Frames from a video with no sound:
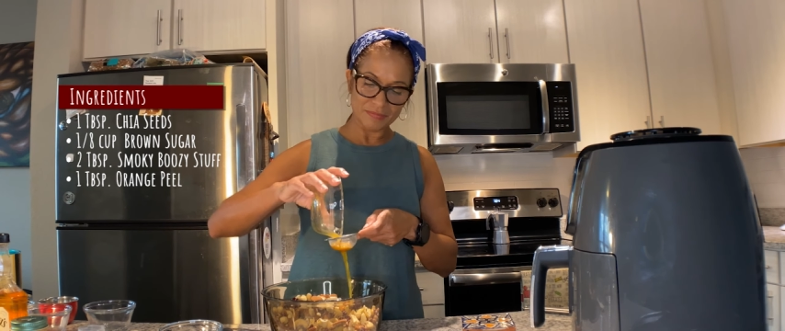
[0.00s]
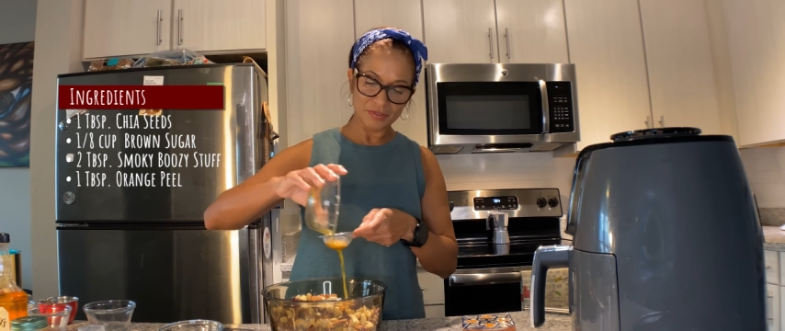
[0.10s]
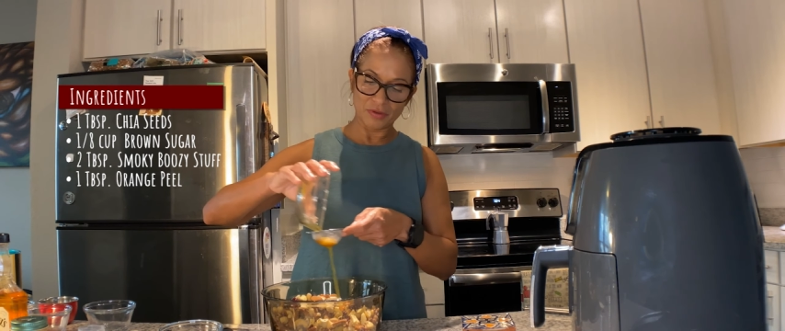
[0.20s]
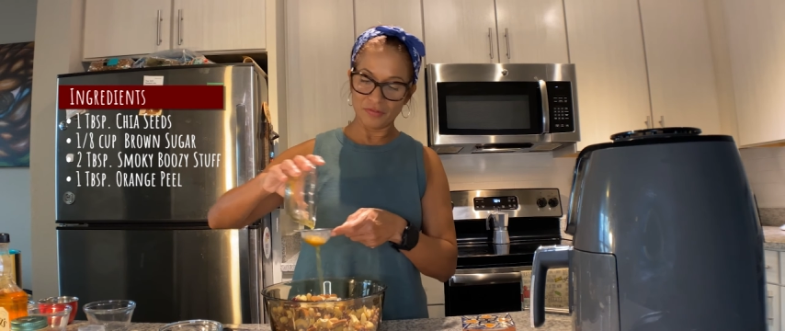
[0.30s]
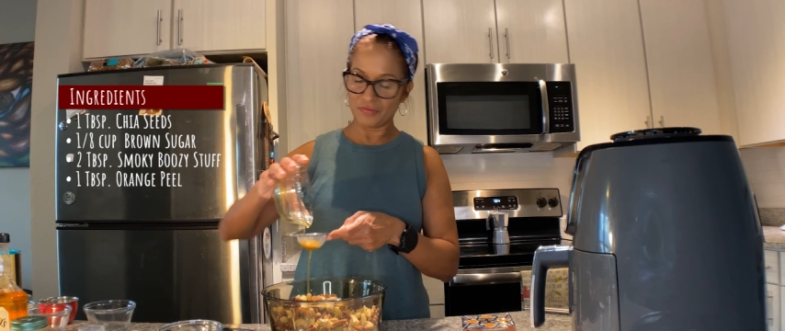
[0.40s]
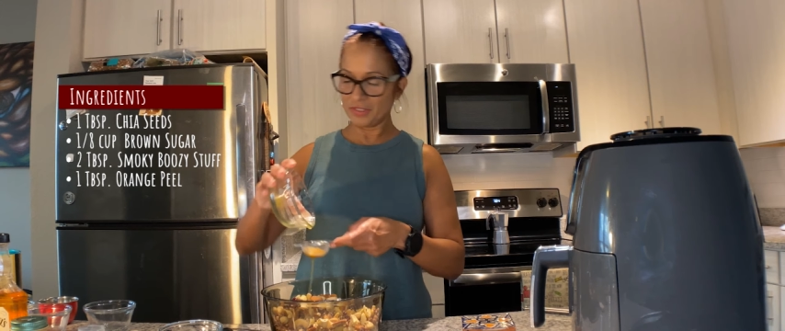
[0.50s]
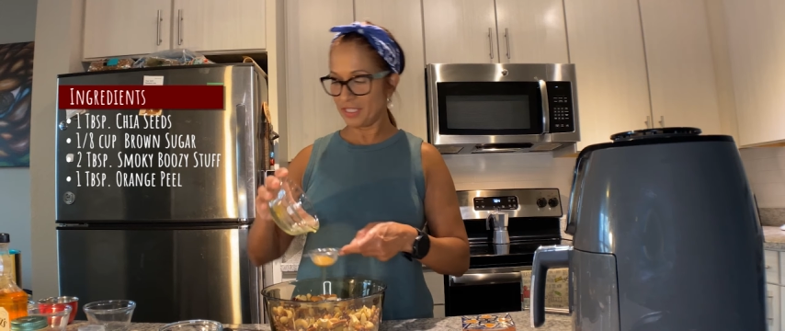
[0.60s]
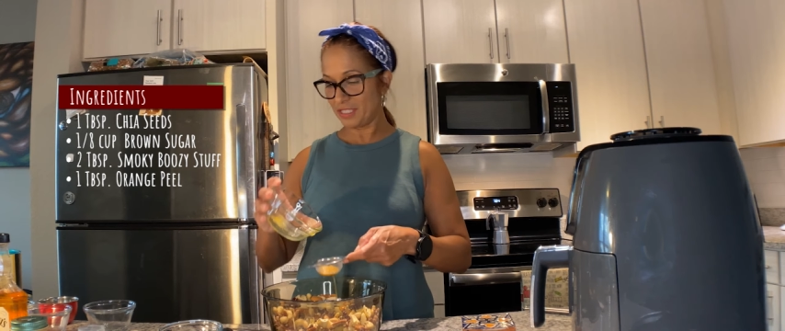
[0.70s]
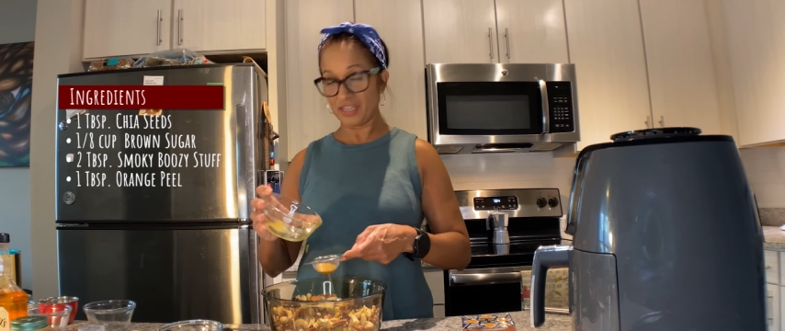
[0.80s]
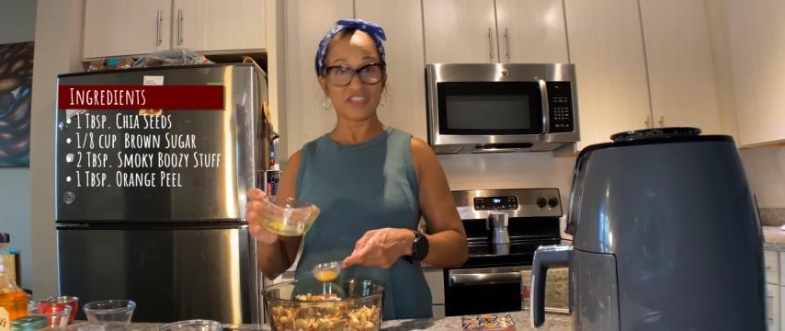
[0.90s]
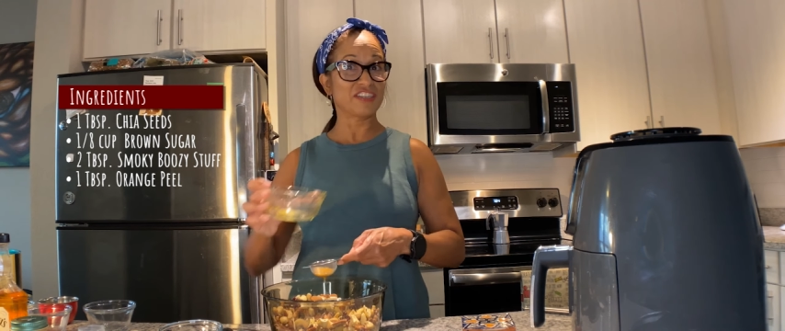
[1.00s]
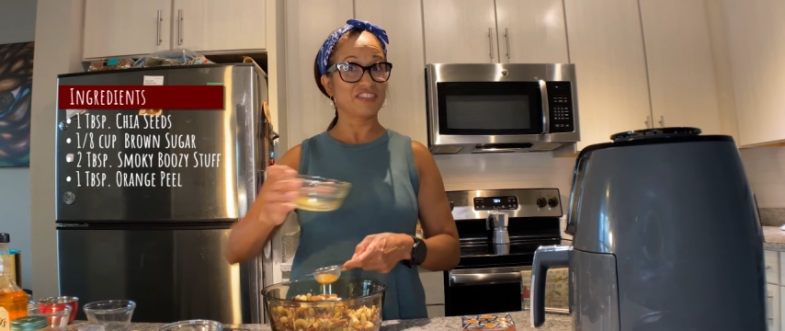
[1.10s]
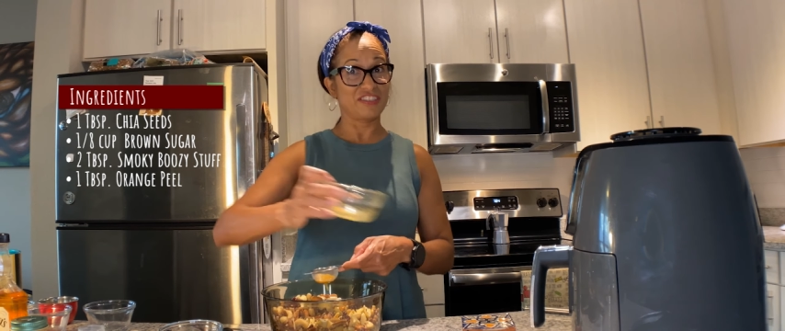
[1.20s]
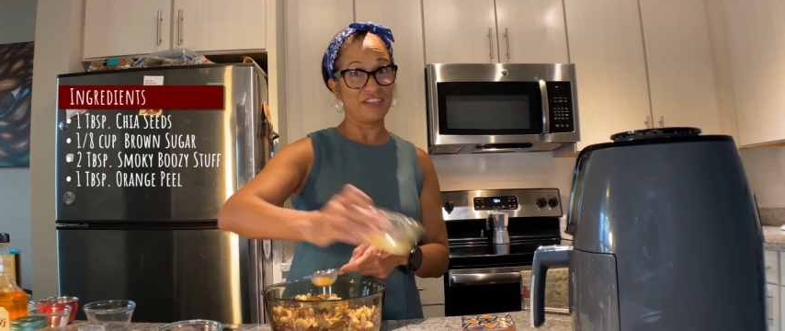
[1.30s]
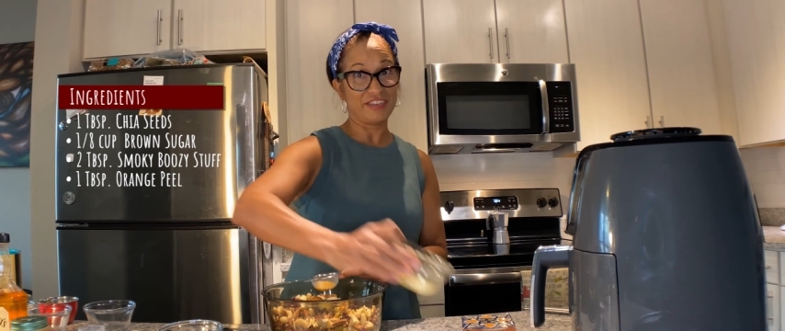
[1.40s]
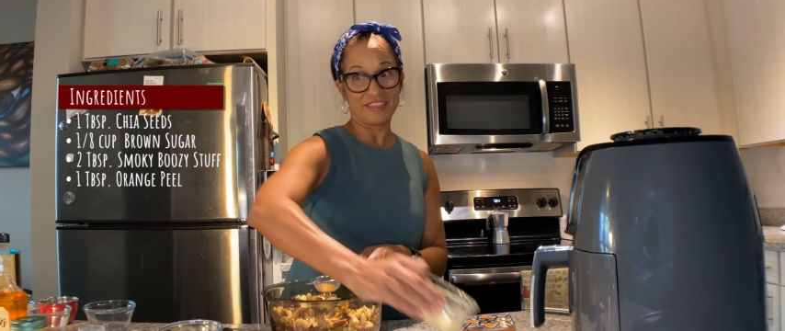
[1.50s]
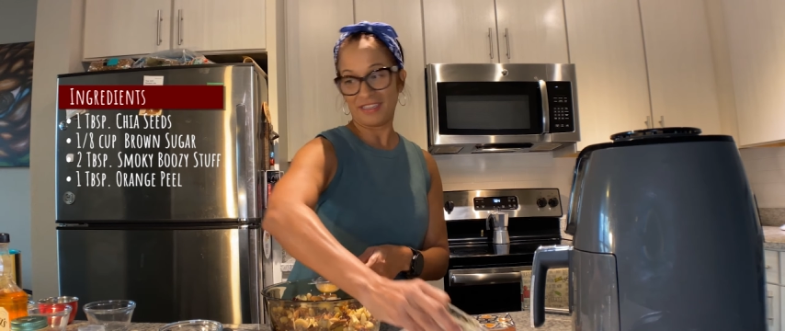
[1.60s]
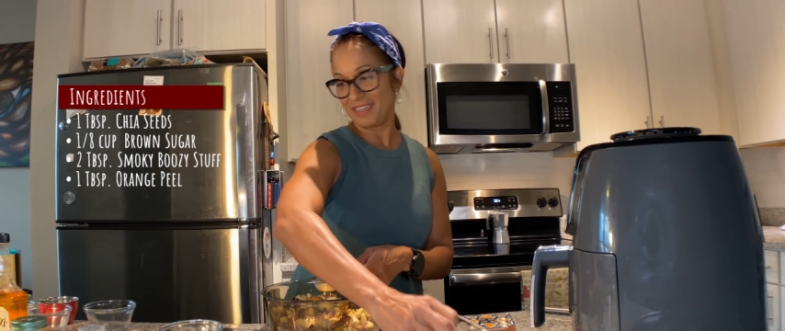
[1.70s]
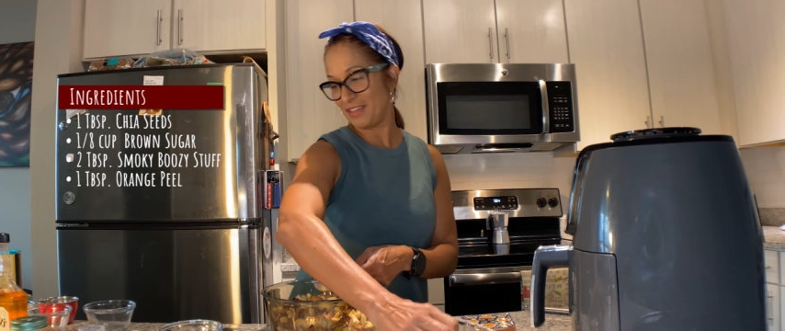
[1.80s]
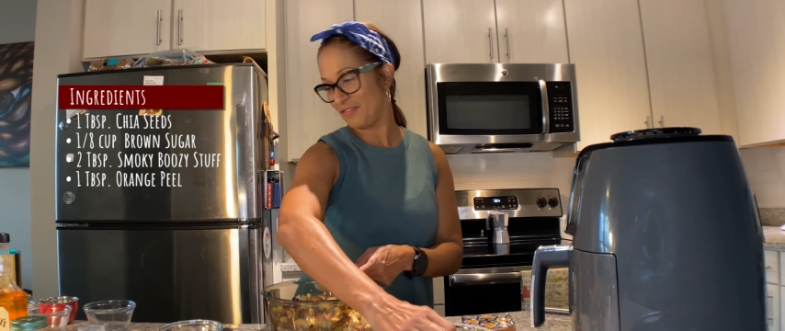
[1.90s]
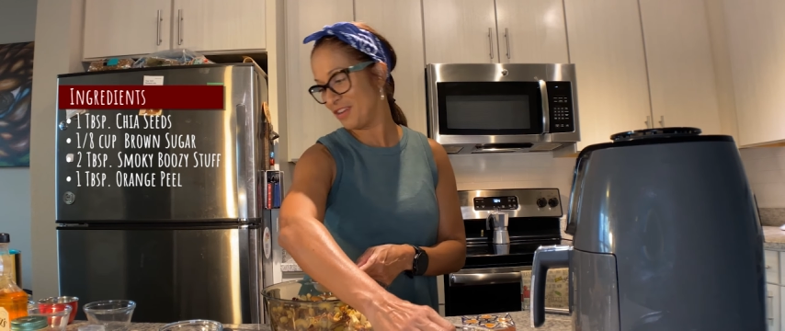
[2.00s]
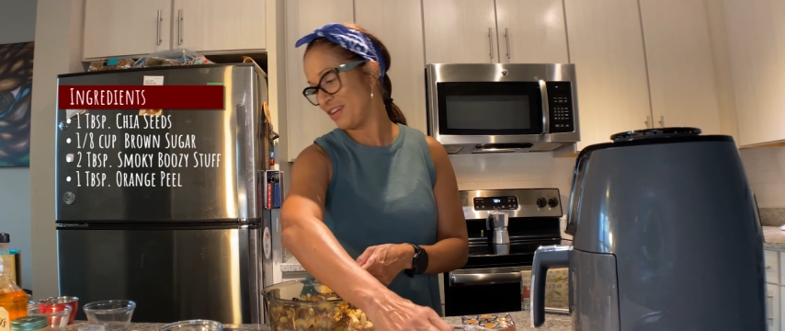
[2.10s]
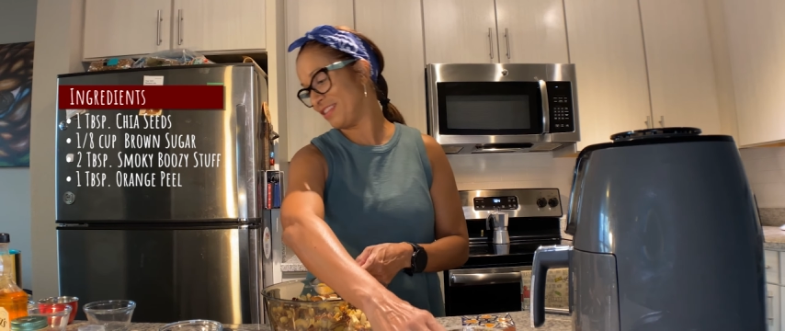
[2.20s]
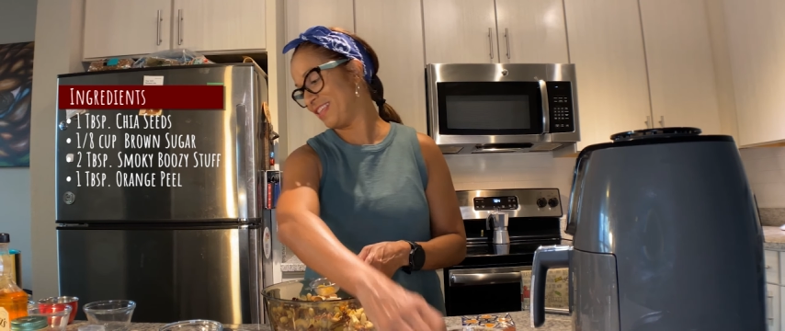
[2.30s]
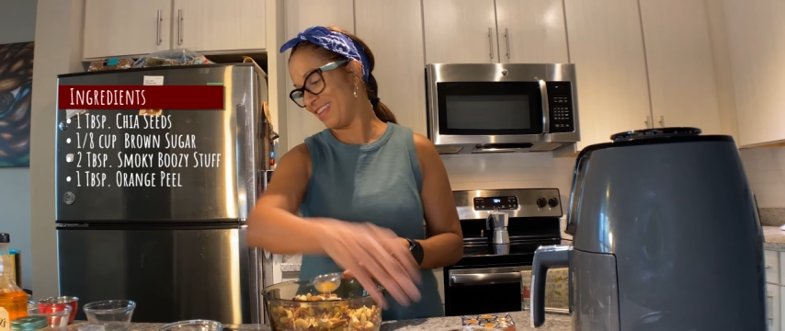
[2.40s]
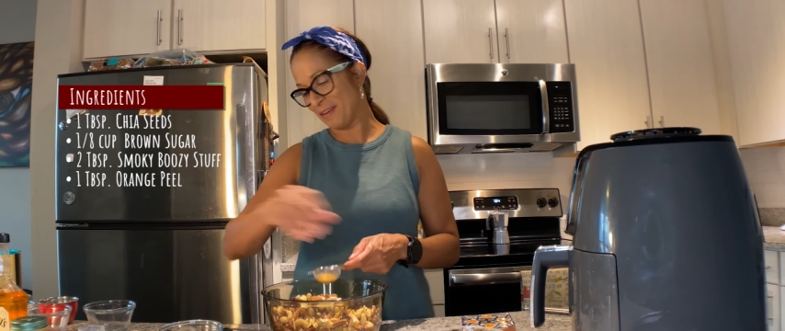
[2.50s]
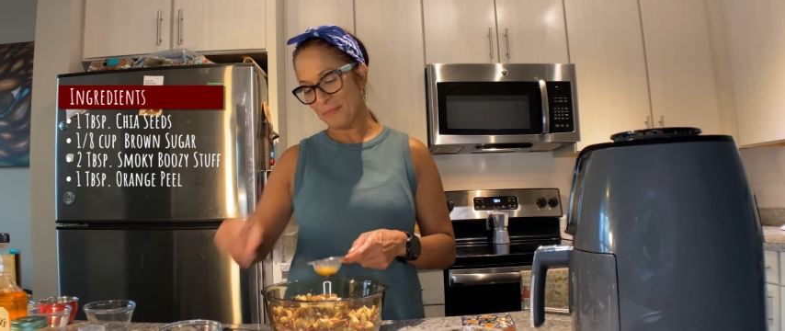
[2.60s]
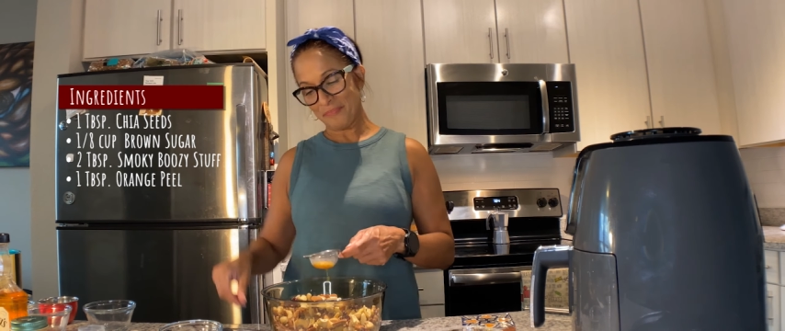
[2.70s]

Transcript: Hopefully it's not gonna suck. If not, then